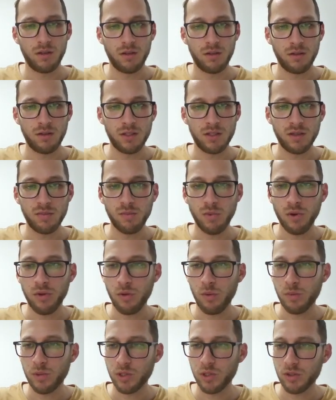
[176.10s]
Because in both
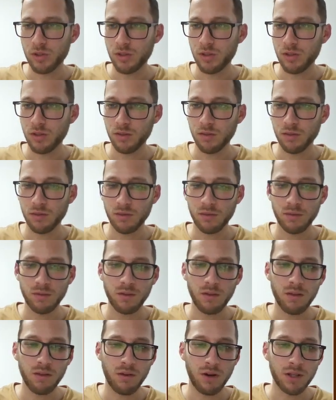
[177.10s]
options,
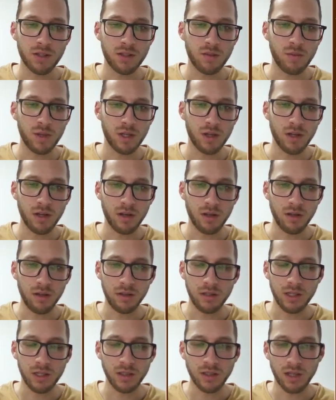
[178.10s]
there has to be a 9, and
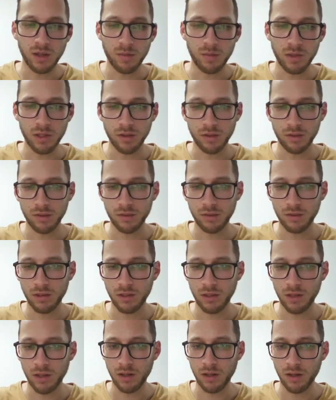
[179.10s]
it can be
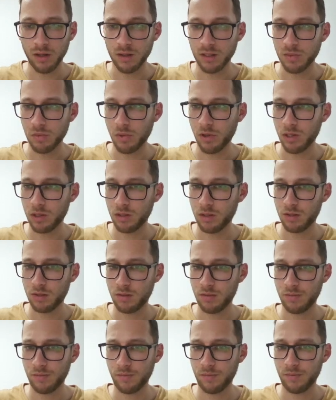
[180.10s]
in other spot.
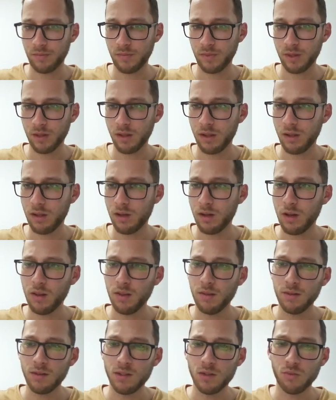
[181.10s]

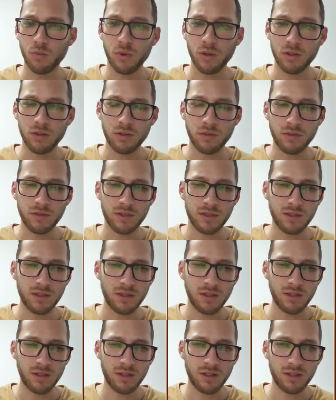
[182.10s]
This is 1 to
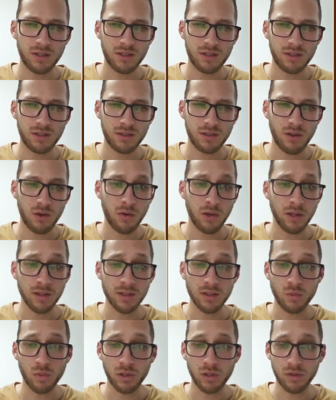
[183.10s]
6. Okay, this
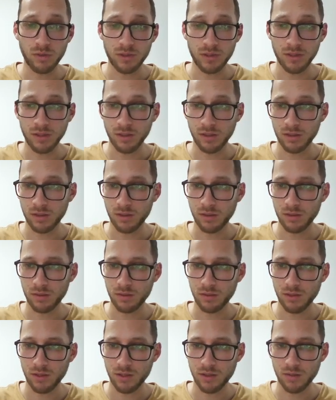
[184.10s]
is 1 to 6,
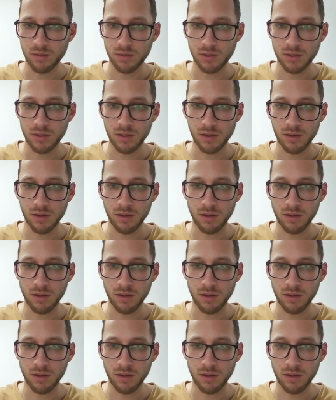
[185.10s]
as you see, and